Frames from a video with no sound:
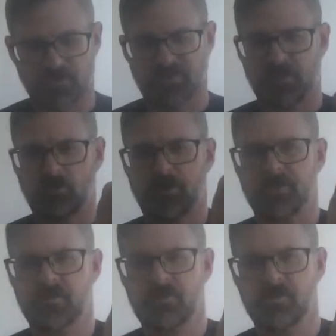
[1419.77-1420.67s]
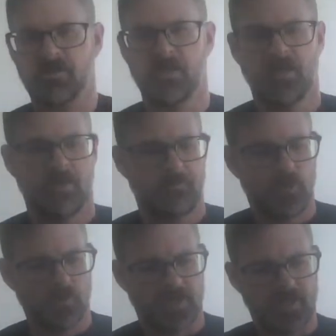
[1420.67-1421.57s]
and set locations.
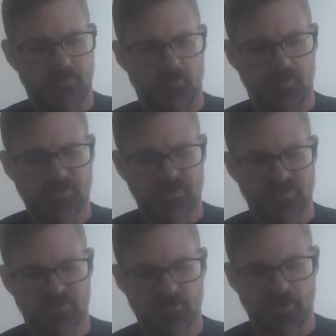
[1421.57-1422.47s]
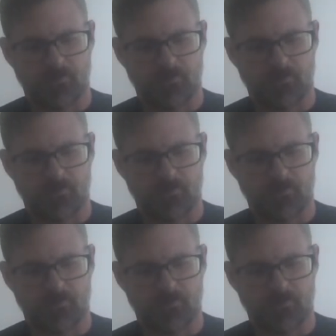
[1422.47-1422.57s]
Moon line operates at 0